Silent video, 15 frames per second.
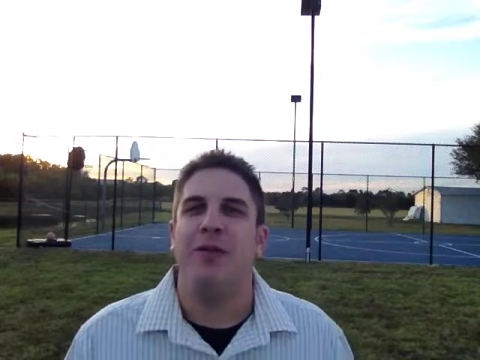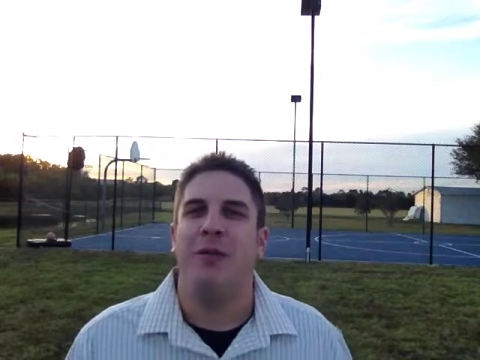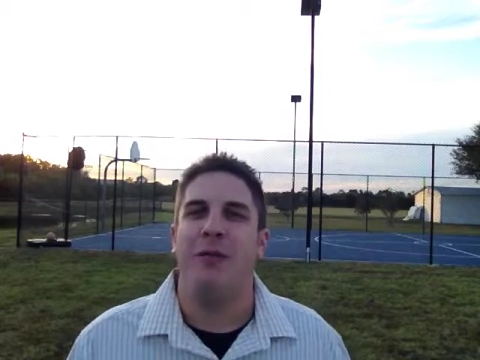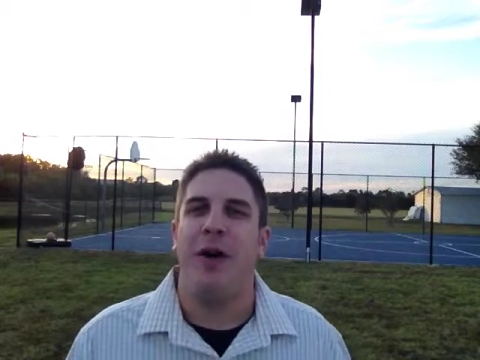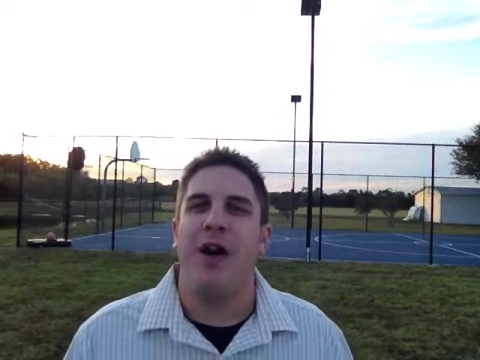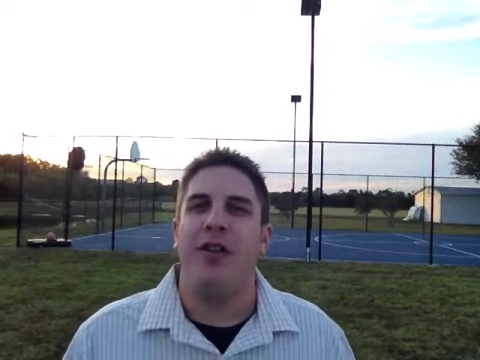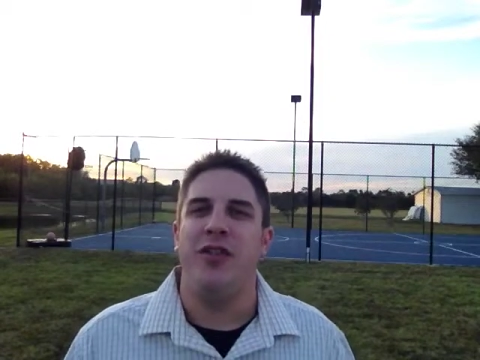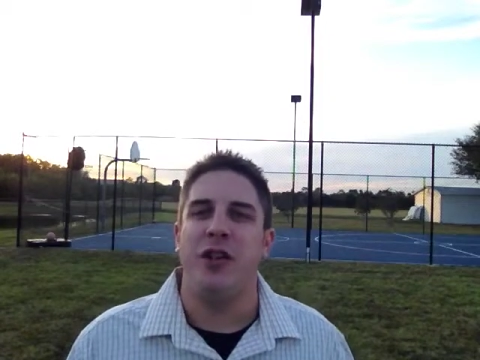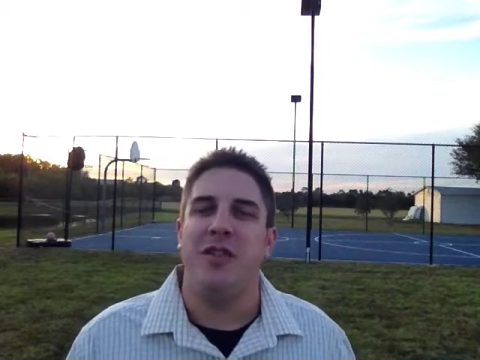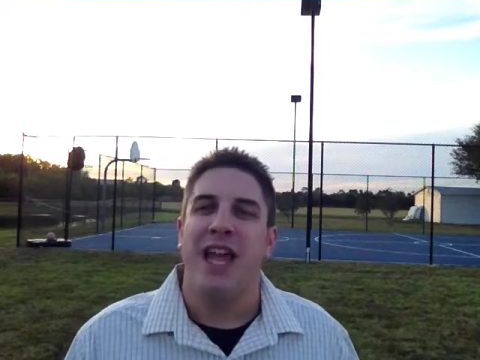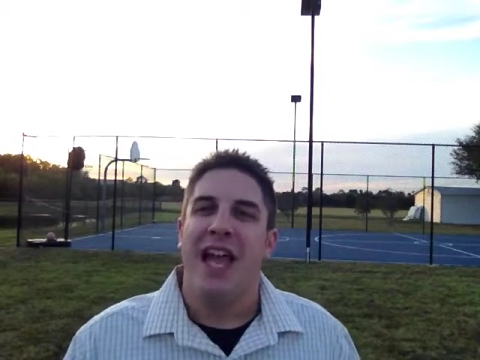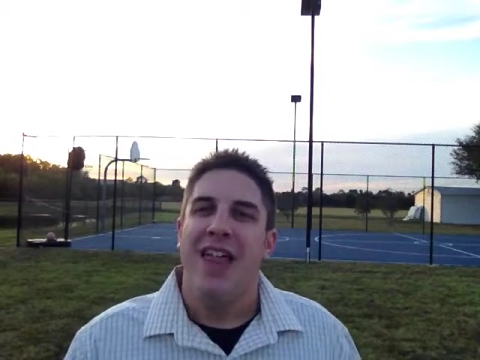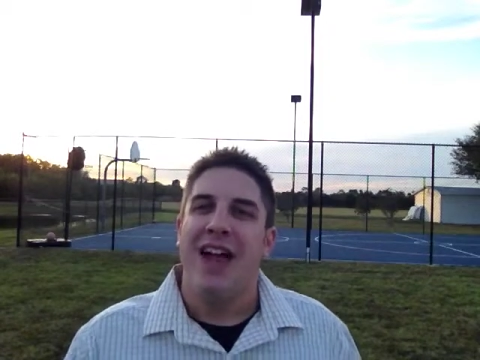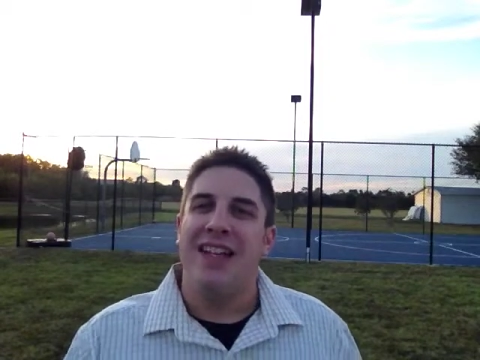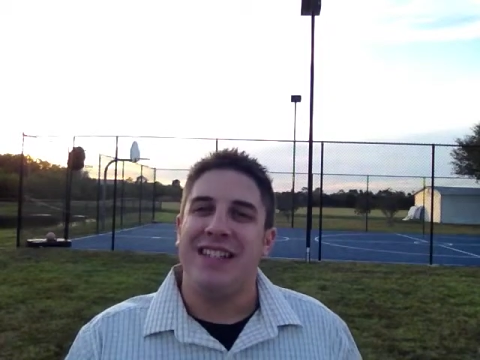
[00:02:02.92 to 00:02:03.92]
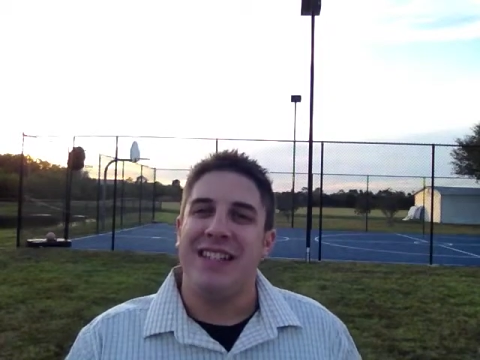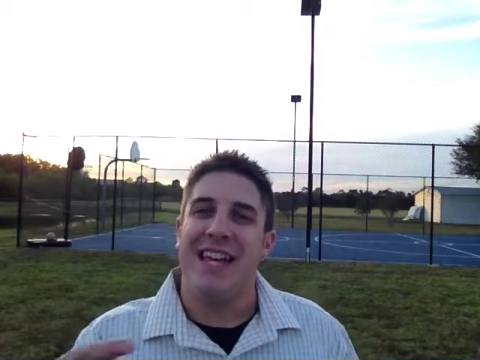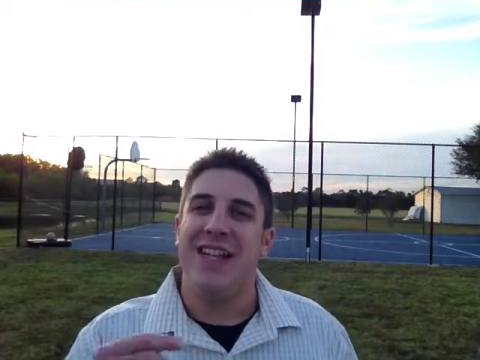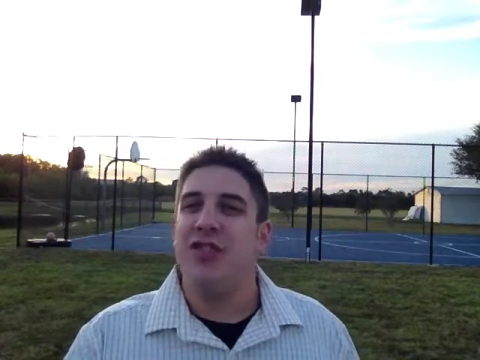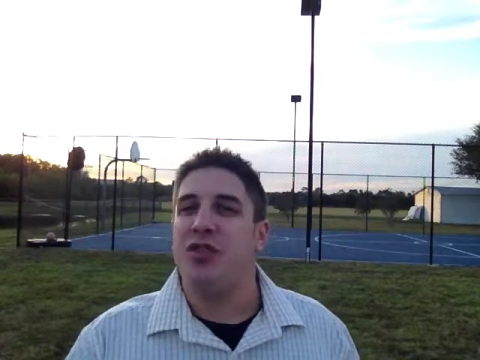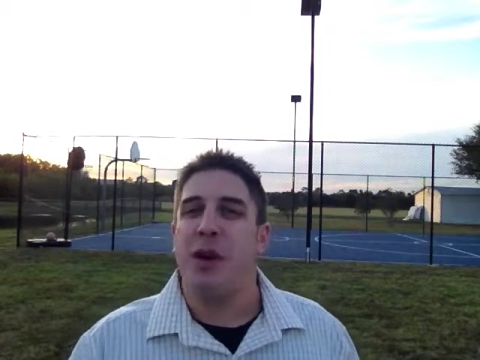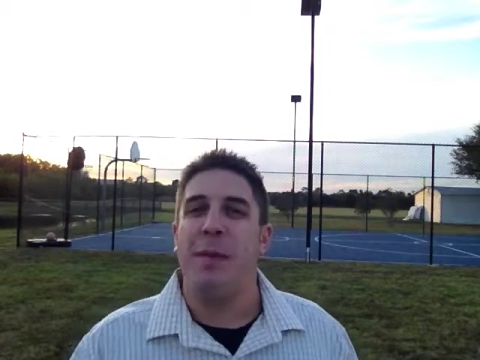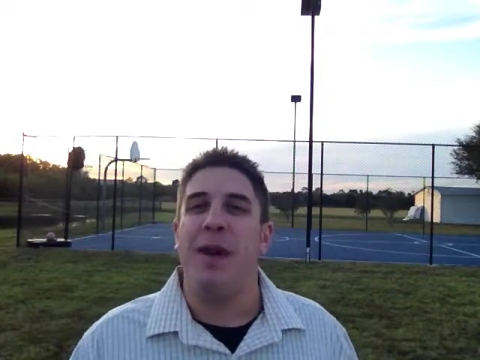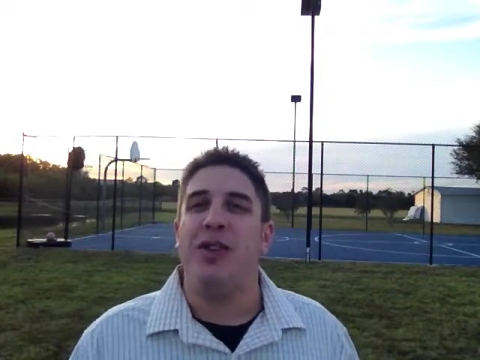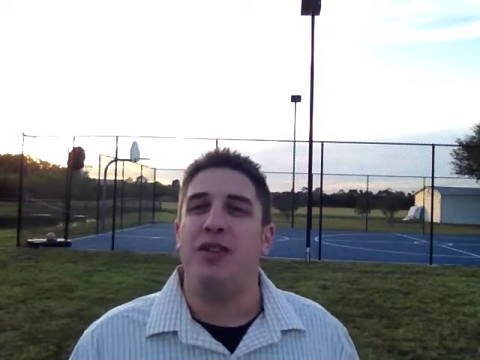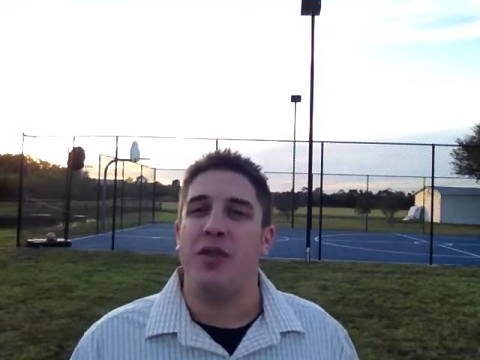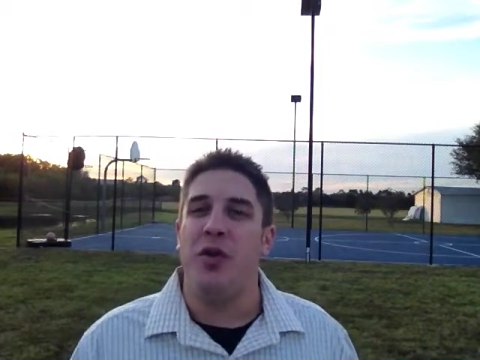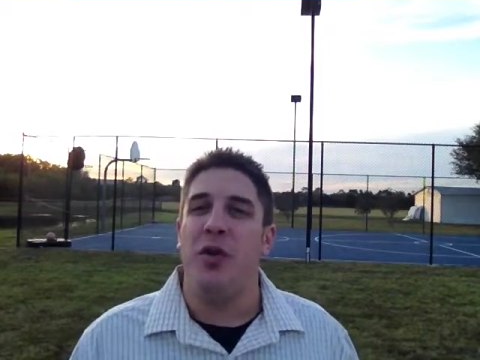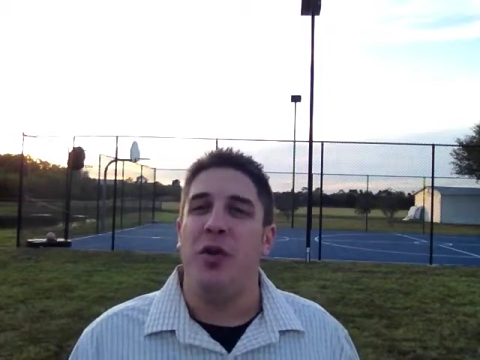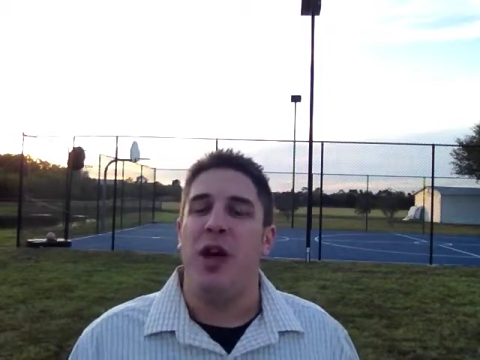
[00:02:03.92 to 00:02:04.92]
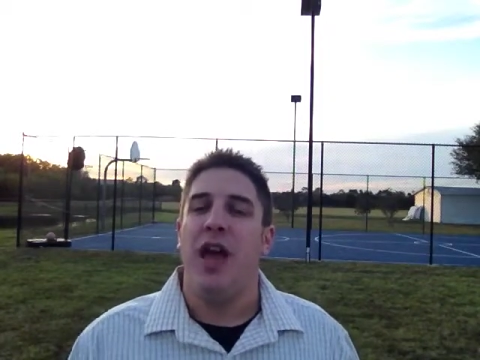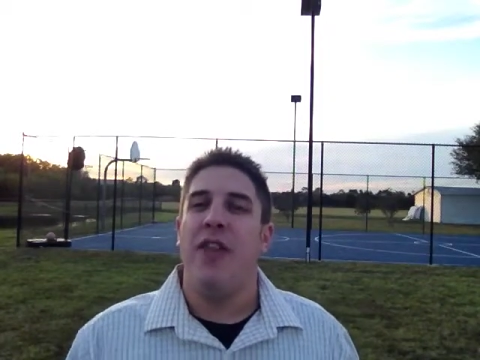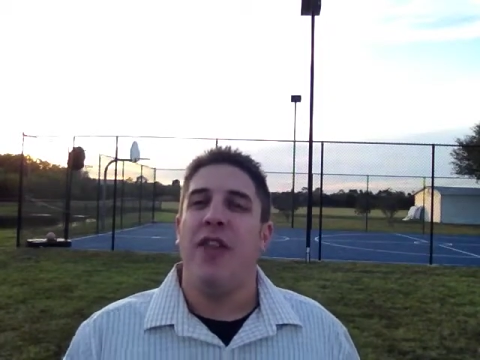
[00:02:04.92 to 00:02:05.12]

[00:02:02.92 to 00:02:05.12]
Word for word: come from fatherless homes. That's kids drop out of school.